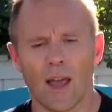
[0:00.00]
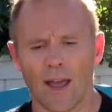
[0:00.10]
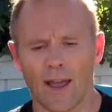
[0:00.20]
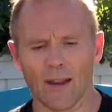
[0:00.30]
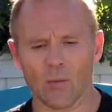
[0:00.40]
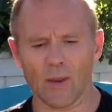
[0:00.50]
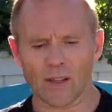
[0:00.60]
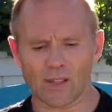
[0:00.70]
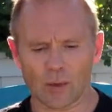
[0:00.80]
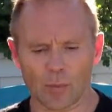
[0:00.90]
and we
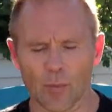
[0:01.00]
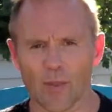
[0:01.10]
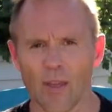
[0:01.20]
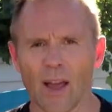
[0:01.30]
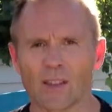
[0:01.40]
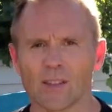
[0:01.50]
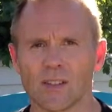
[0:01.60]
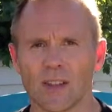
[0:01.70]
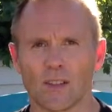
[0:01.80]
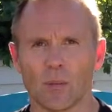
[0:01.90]
can supplement that
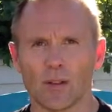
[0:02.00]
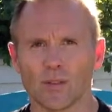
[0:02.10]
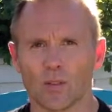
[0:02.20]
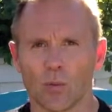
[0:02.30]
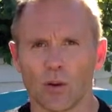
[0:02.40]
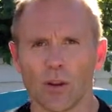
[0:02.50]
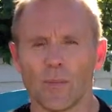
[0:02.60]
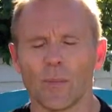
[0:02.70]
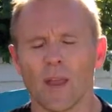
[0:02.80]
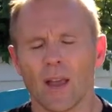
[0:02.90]
to get the muscle to work.
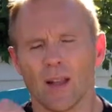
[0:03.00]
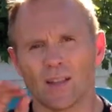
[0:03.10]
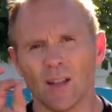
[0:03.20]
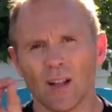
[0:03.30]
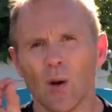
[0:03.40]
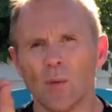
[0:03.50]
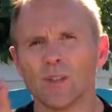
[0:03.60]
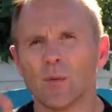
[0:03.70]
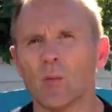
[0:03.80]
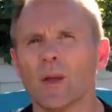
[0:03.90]
It's not
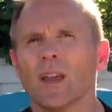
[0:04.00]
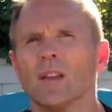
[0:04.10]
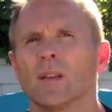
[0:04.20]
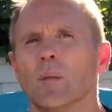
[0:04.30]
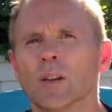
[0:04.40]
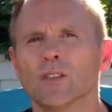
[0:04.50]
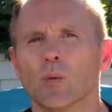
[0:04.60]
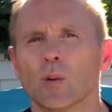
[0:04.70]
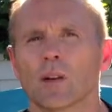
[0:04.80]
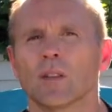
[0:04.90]
always about making the muscle
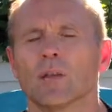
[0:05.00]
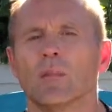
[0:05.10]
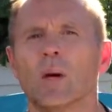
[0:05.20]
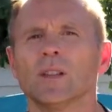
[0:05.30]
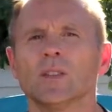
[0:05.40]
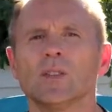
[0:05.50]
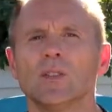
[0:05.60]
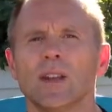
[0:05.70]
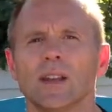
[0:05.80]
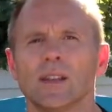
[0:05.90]
work. The
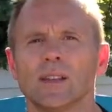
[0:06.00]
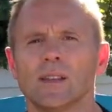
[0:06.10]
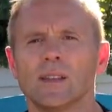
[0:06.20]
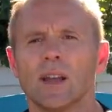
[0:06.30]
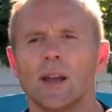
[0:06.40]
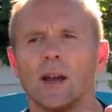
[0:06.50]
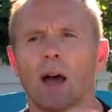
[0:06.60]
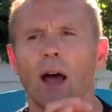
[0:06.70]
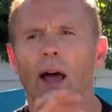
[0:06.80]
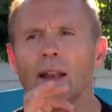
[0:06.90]
muscle is
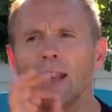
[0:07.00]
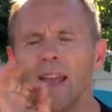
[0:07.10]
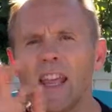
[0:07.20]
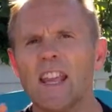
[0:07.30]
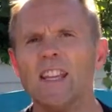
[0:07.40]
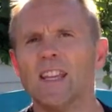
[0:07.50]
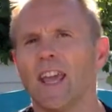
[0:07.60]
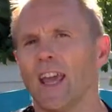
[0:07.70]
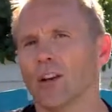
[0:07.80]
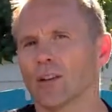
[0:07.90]
an
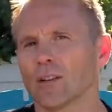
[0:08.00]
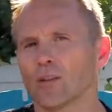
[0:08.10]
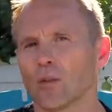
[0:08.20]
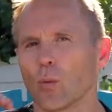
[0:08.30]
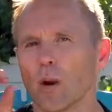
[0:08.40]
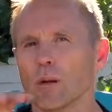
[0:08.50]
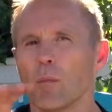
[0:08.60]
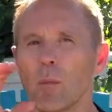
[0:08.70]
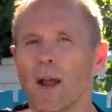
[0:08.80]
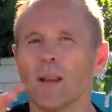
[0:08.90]
indicator for what
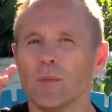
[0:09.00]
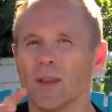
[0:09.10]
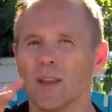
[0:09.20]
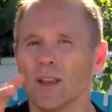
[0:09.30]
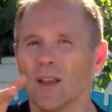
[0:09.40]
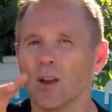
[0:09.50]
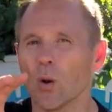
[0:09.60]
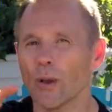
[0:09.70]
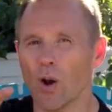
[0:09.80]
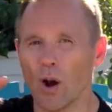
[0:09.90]
might be
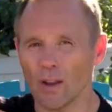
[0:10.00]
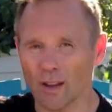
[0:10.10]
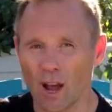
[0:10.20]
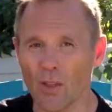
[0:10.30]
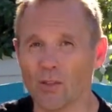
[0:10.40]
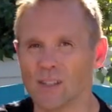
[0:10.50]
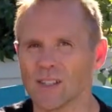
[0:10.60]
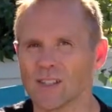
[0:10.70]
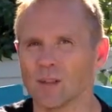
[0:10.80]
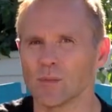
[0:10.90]
going on in other
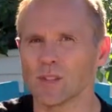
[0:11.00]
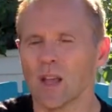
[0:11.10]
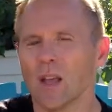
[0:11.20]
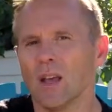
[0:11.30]
systems.